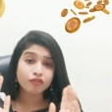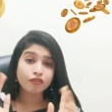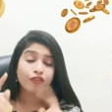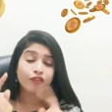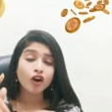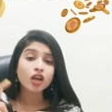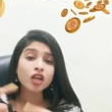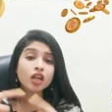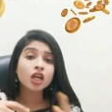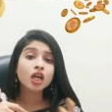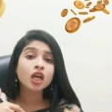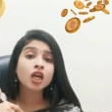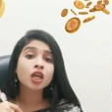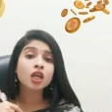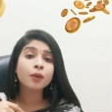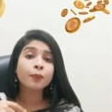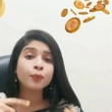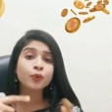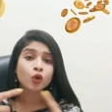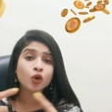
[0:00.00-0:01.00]
for
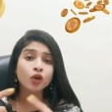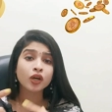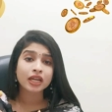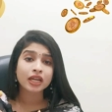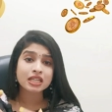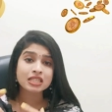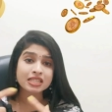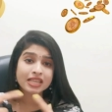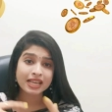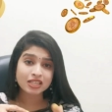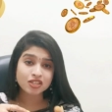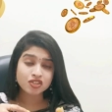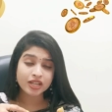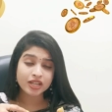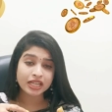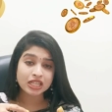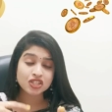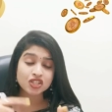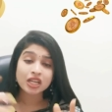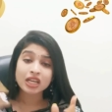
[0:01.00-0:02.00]
cryptocurrency
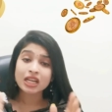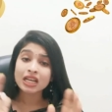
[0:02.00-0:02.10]
exchange.